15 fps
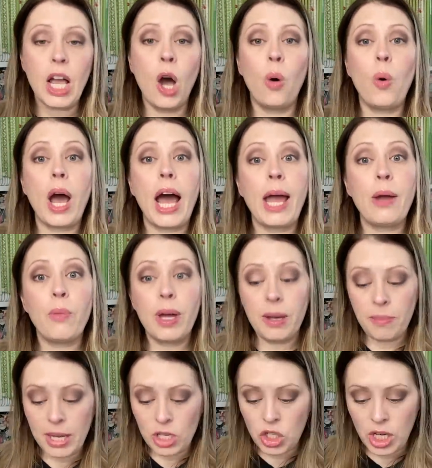Oh, I want to
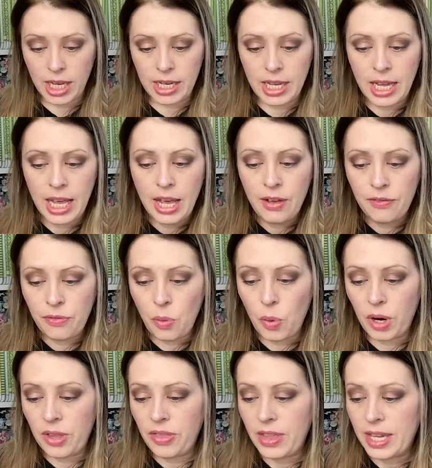mention
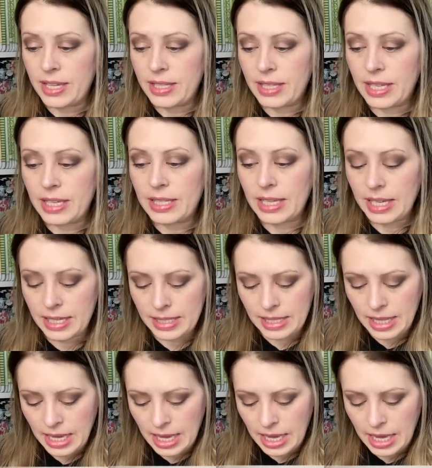for this, this is
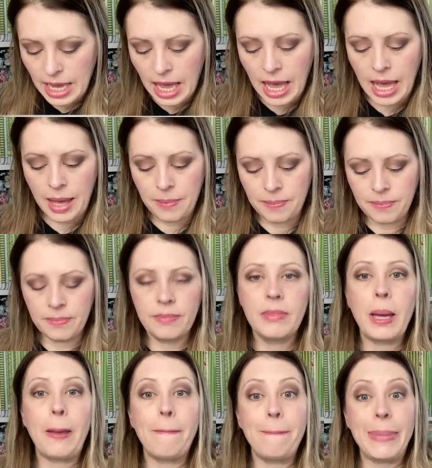the um,
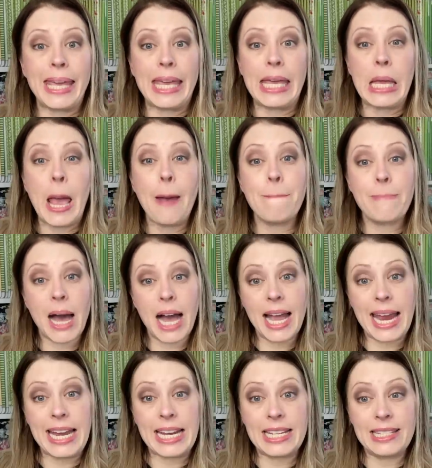Be
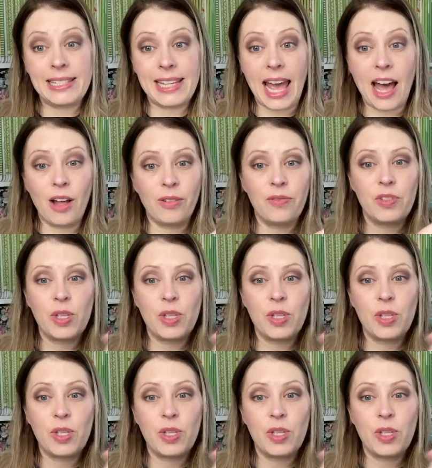Mine Sal.